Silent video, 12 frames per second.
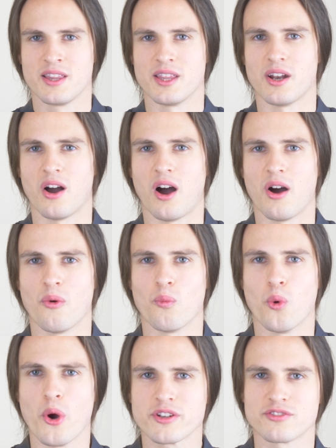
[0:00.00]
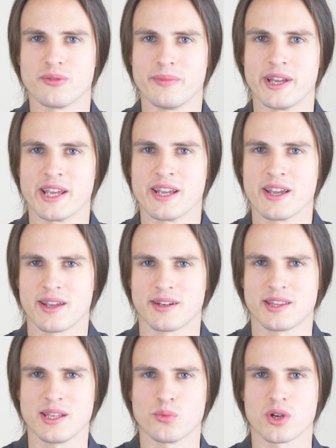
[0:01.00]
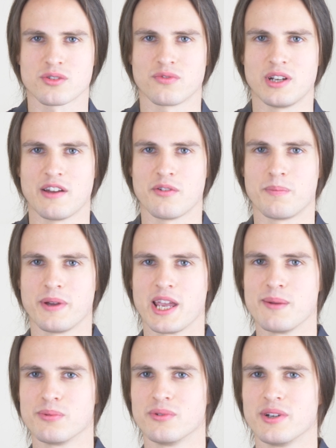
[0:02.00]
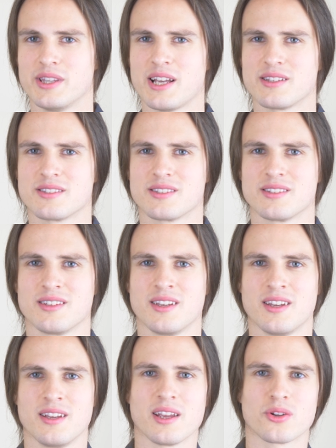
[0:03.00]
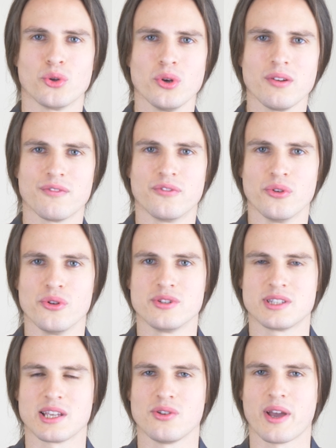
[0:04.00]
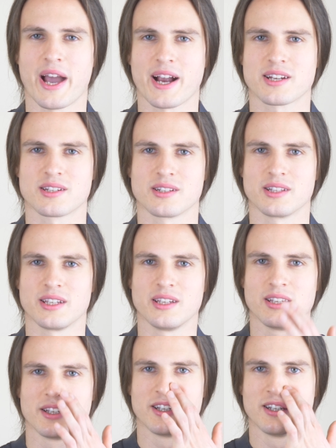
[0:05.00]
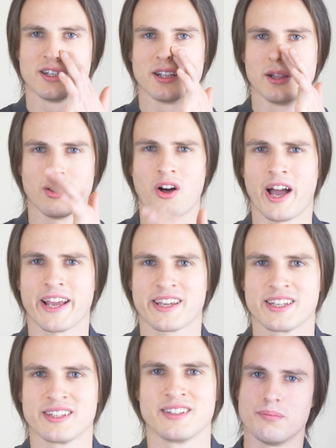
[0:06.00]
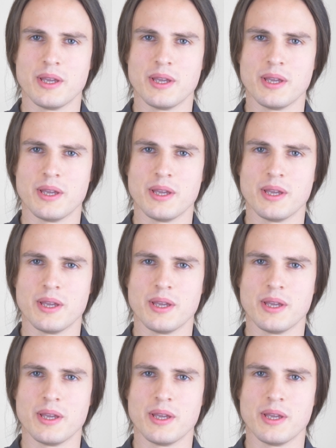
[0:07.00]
that works for me and I think works for another people, and that's including foods that you actually like.